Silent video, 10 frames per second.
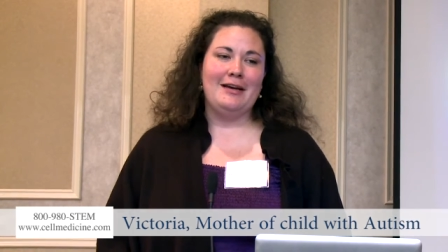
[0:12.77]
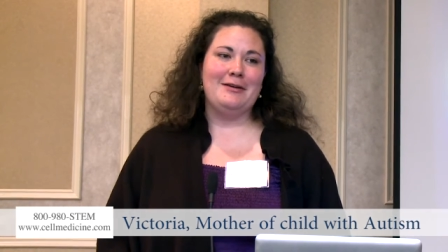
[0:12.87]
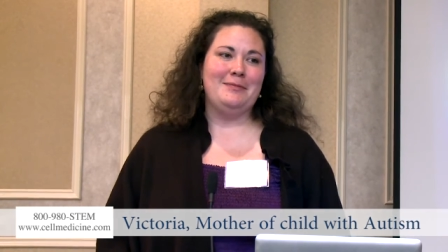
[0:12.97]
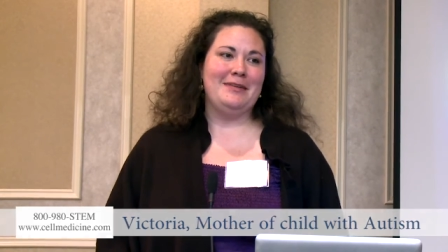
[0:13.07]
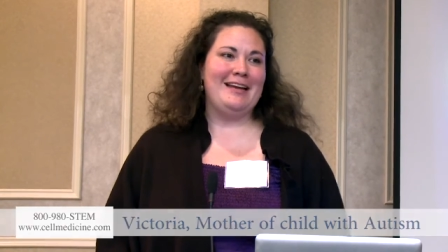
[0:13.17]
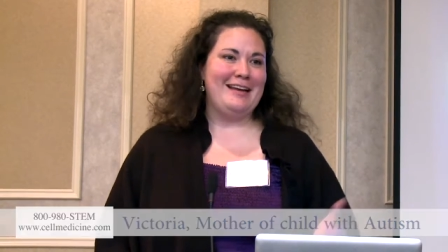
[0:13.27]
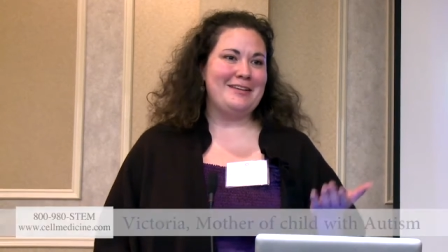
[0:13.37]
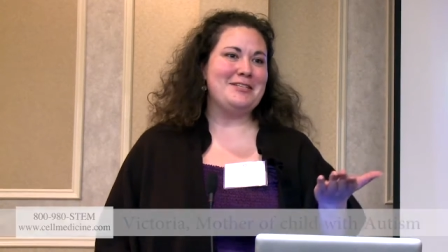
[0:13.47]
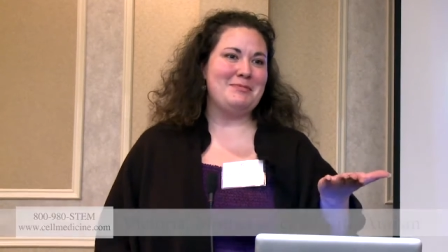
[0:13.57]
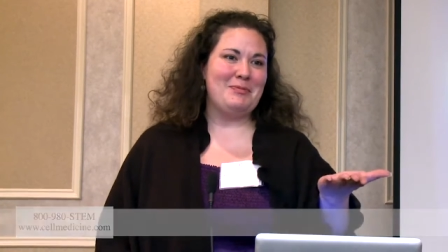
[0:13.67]
um, and I
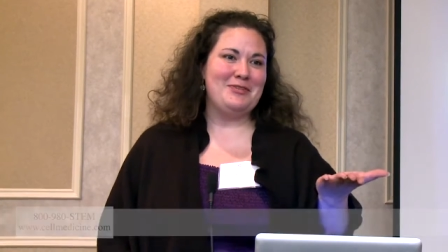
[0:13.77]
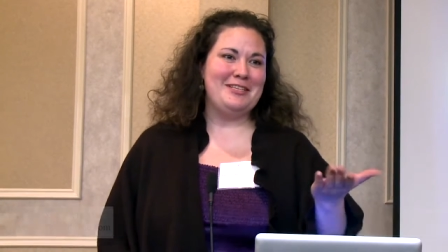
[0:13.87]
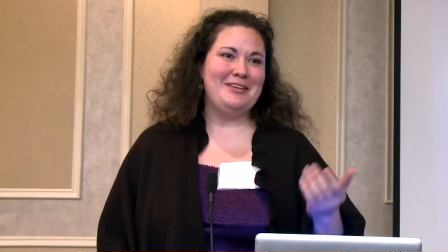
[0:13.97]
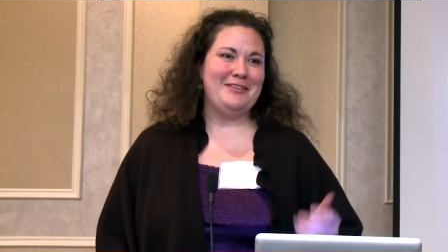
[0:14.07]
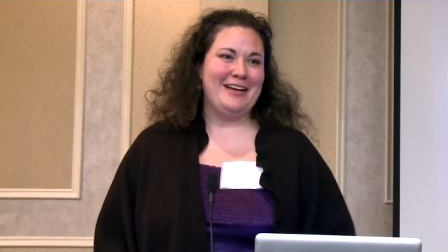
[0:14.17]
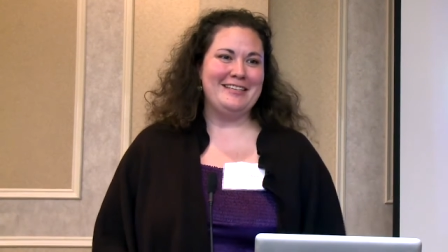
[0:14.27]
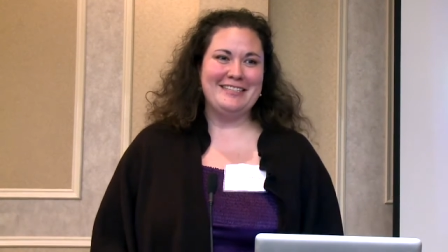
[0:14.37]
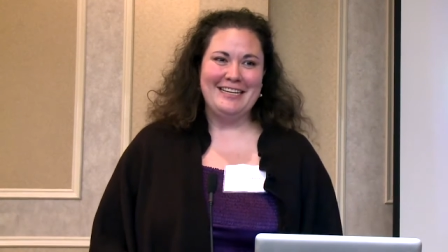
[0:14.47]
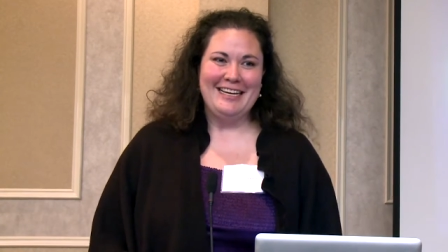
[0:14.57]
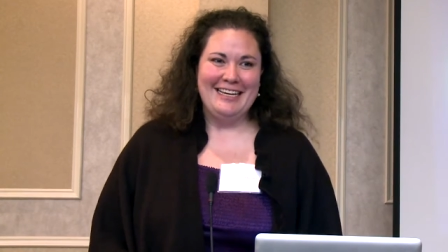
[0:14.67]
actually remember seeing you
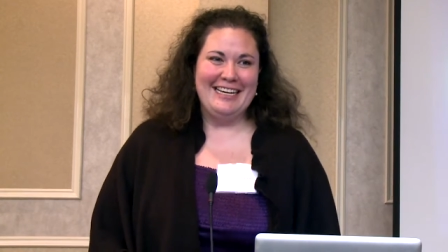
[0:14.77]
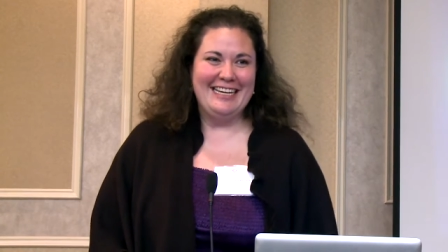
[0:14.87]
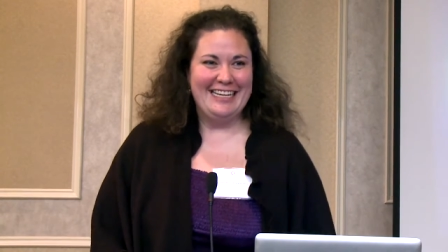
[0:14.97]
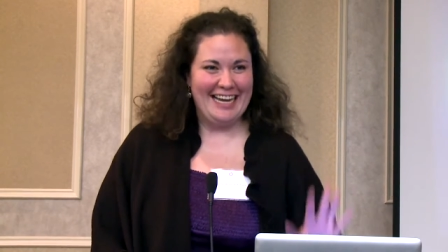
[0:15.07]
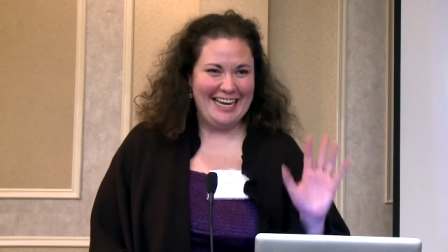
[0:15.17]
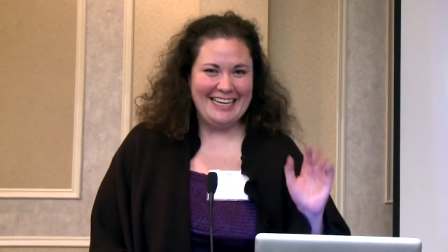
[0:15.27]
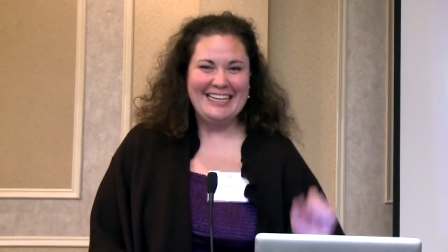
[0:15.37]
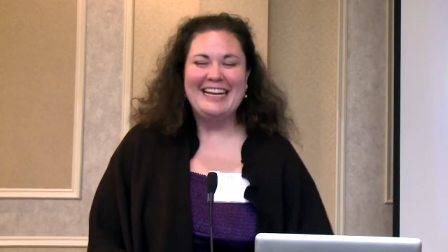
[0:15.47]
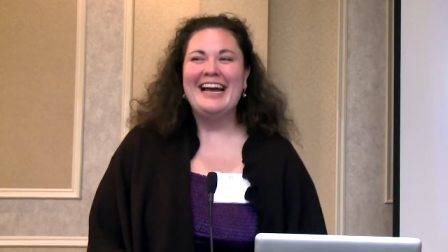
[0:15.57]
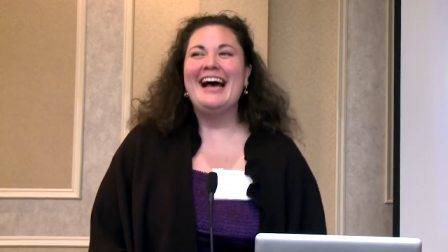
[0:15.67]
guys, I,
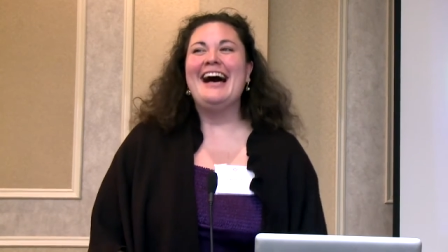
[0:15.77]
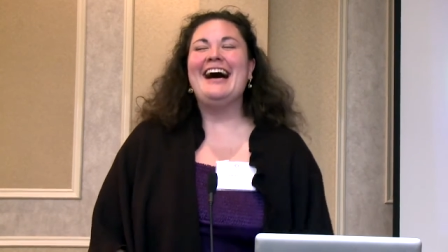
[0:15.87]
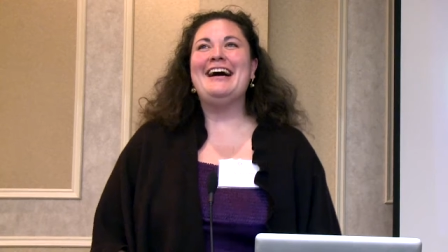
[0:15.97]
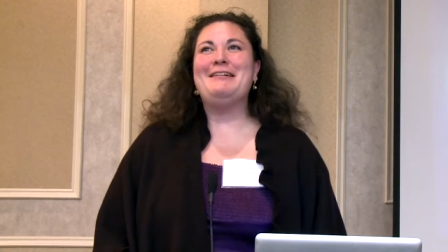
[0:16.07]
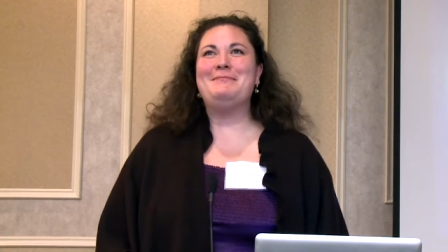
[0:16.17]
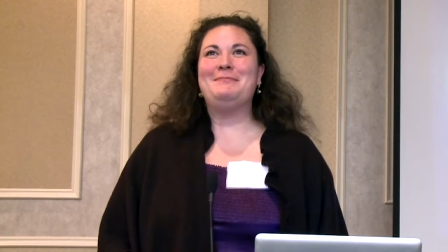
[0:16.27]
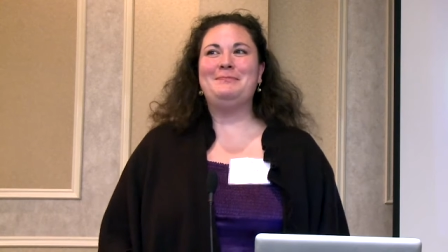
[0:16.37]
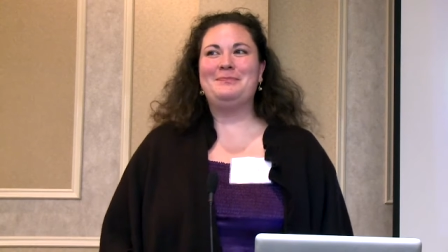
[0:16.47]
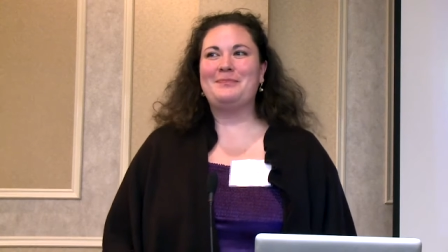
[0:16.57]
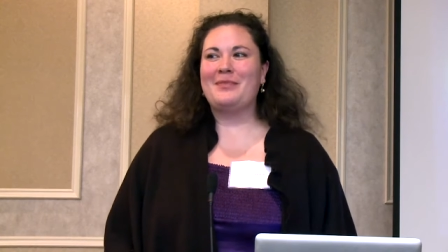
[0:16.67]
um,